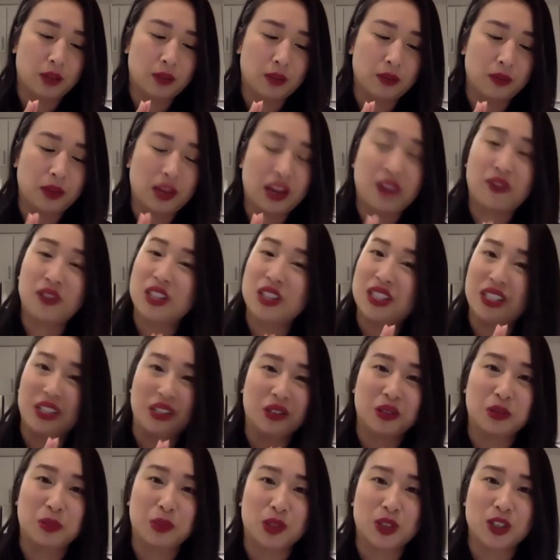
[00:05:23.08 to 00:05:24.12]
every
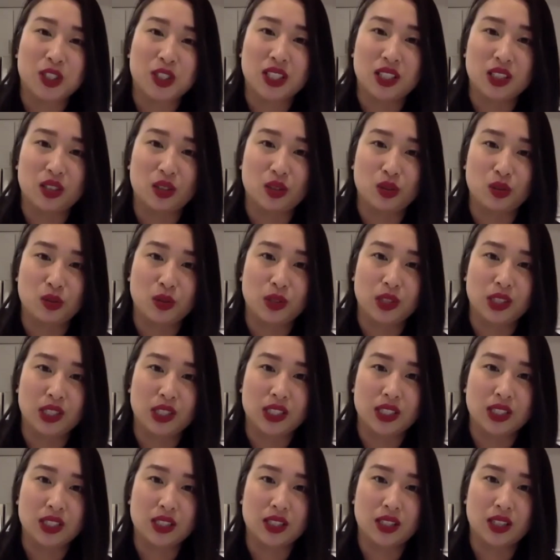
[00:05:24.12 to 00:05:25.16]
single person who
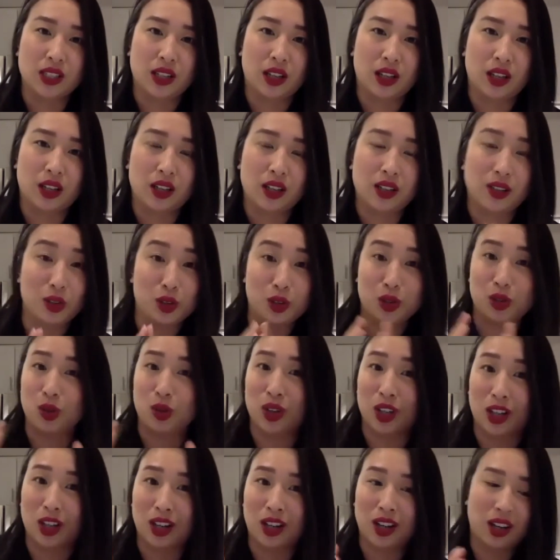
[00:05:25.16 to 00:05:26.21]
is a New
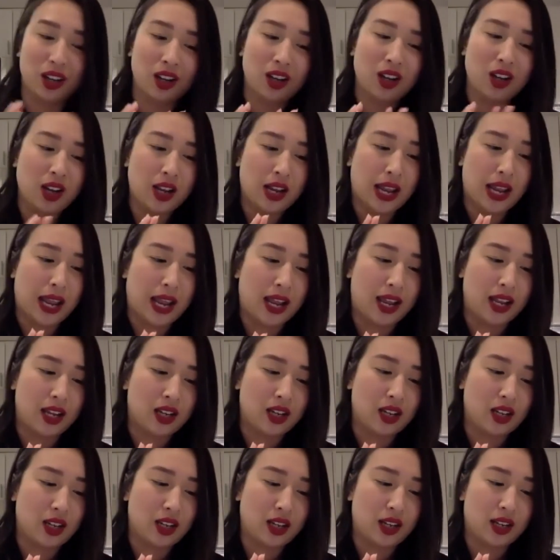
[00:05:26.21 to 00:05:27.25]
Yorker?
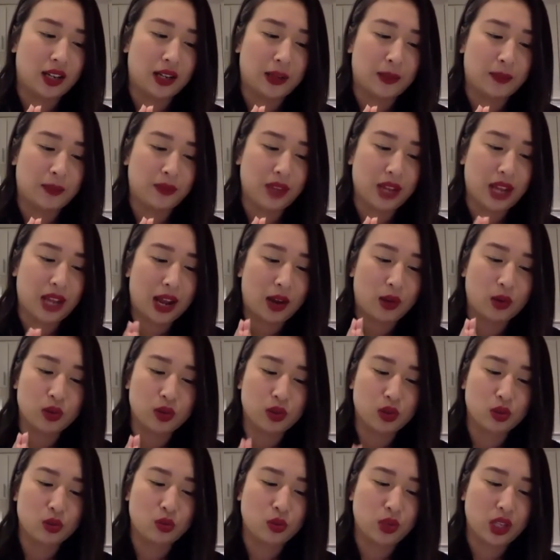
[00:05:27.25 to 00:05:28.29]
And how
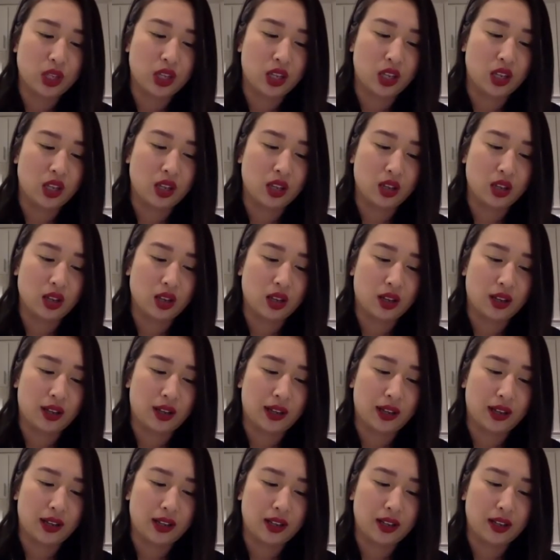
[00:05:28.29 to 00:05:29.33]
do we
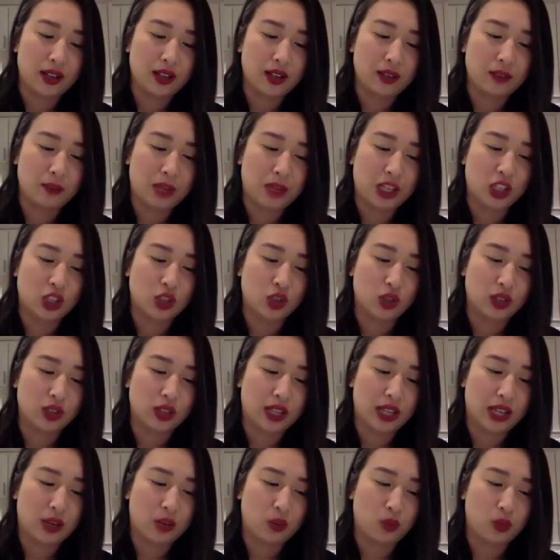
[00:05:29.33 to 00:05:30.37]
make sure
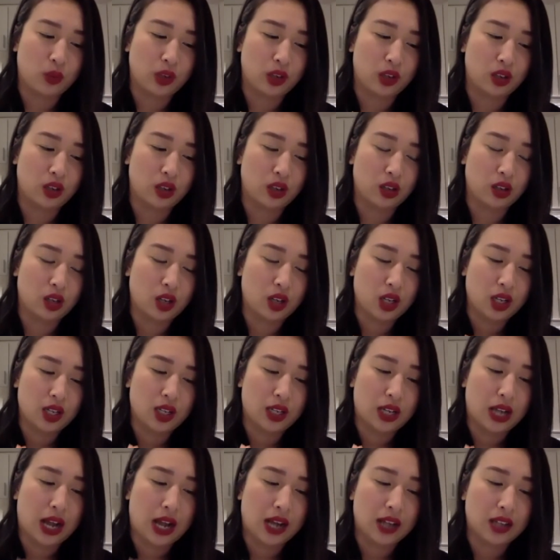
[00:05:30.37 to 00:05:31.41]
that we're
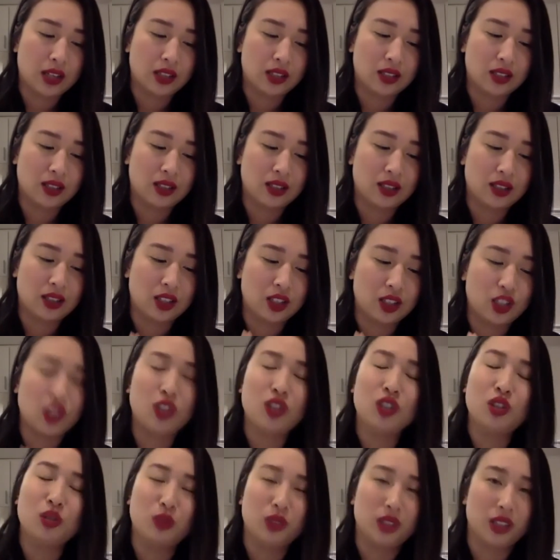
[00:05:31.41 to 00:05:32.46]
not
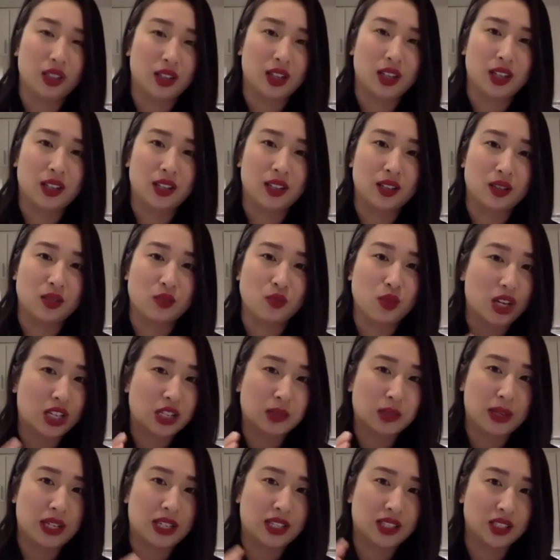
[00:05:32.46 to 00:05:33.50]
continuing on
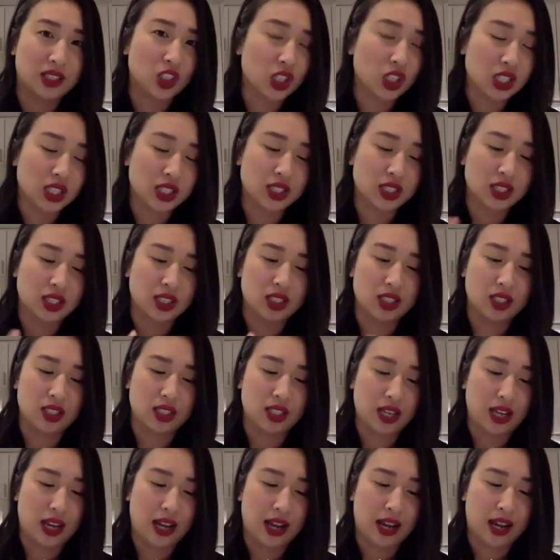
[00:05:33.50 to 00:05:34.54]
race-based injustices
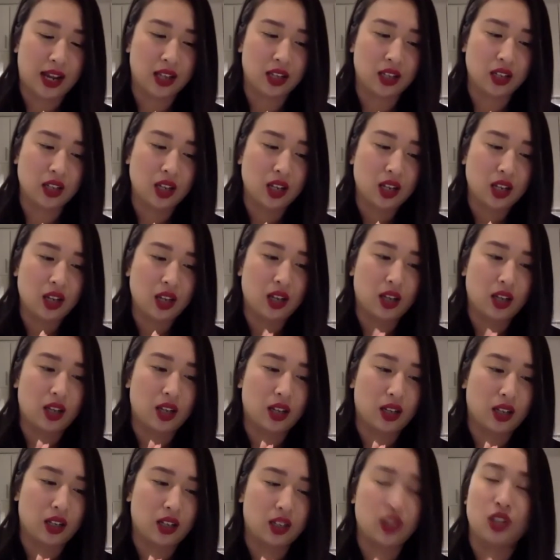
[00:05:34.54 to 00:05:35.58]
and
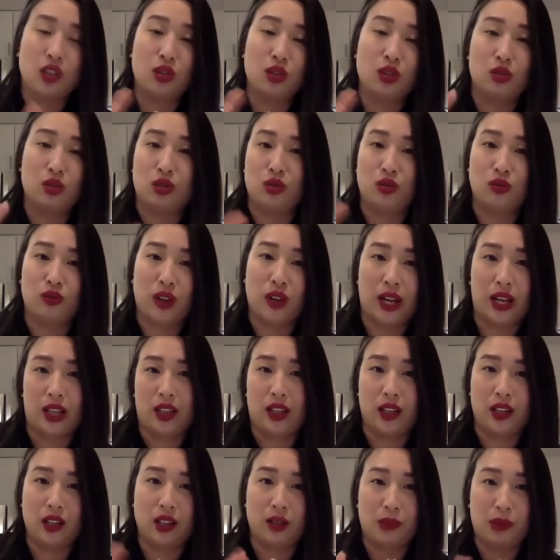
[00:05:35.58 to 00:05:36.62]
continue to
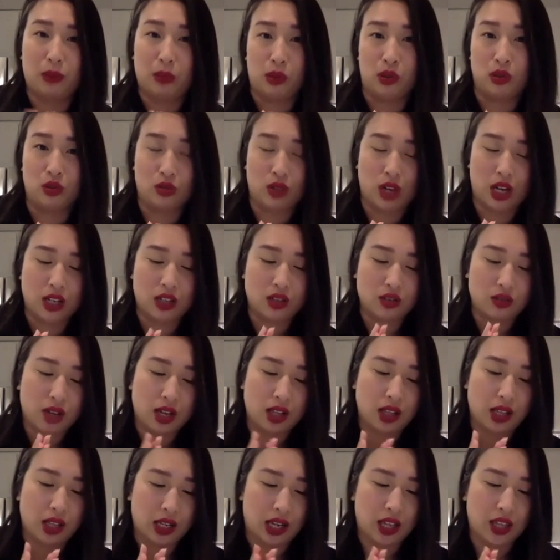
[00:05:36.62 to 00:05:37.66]
violate people's rights, right?
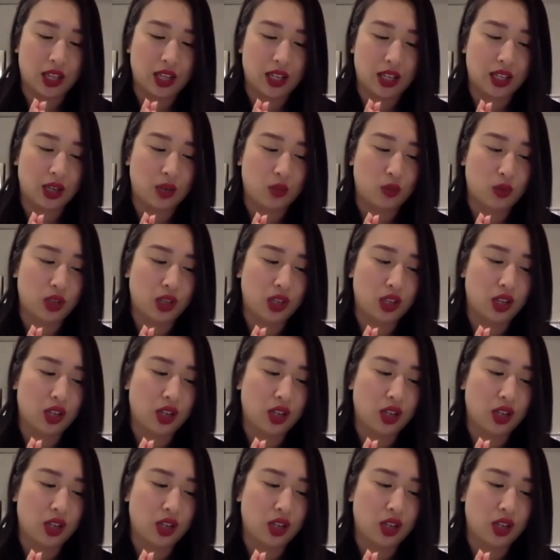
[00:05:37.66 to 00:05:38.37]
Like I think that we